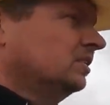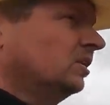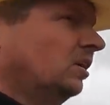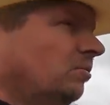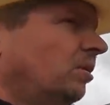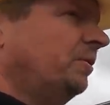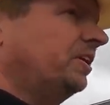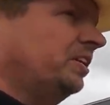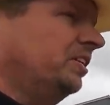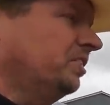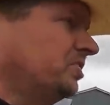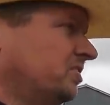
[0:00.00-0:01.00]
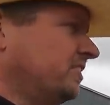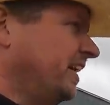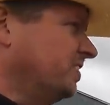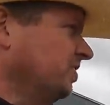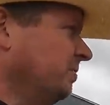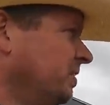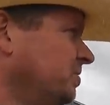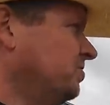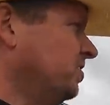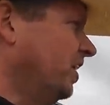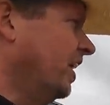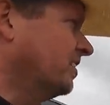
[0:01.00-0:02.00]
So what we can use is actually
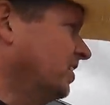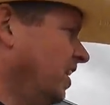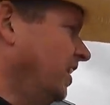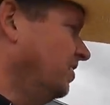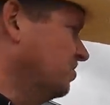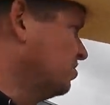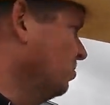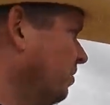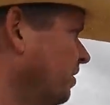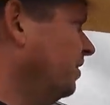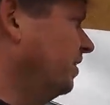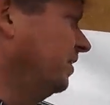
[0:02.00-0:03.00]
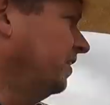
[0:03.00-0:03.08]
use the octagon to sort.